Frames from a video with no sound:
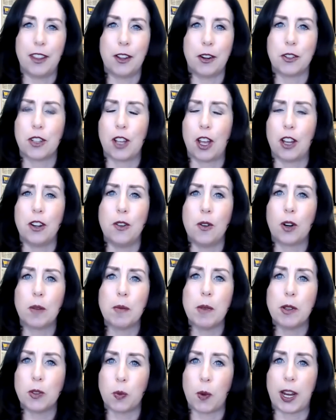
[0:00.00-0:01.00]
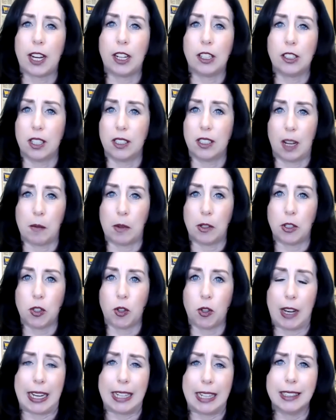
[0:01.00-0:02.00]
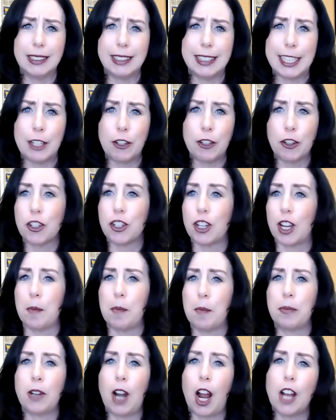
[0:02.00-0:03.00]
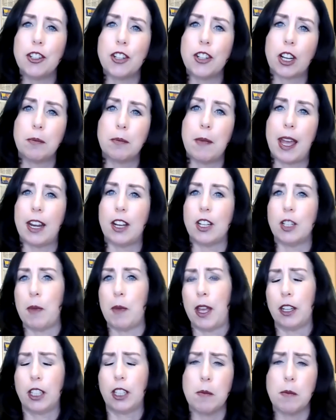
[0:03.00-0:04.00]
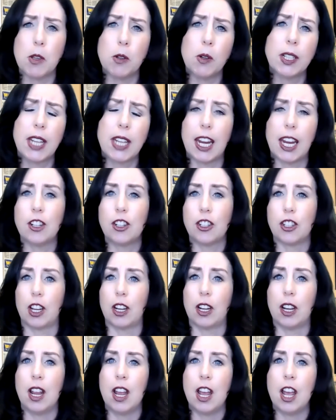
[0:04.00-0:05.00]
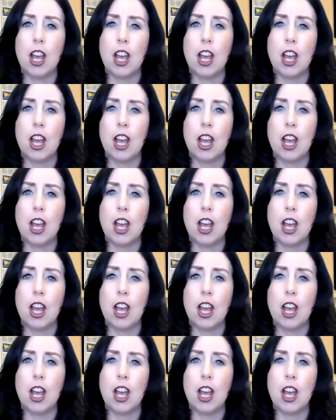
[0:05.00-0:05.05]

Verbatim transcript: there's enormous ways to demonstrate leadership, project management, communication.